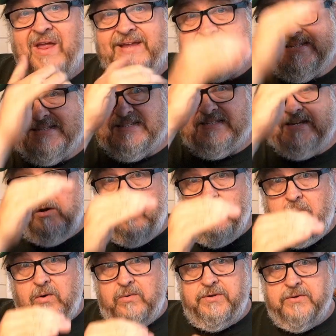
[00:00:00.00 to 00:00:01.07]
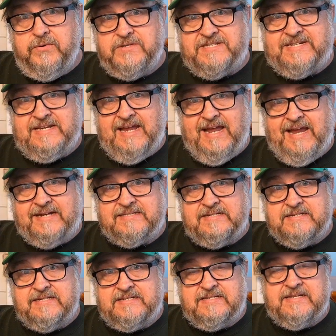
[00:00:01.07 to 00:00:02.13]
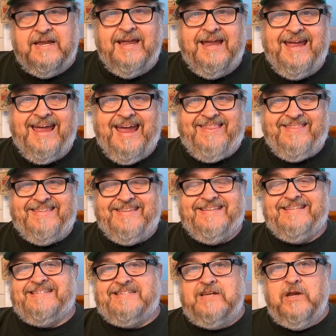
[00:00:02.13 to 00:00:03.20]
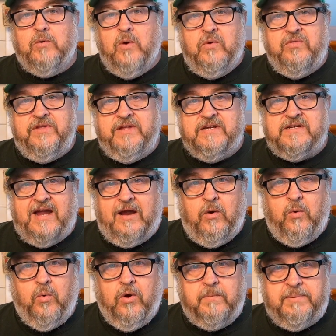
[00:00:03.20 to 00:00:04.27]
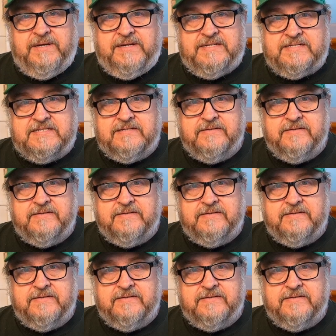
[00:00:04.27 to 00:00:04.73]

zero your Z-axis, and then zero the entire workpiece.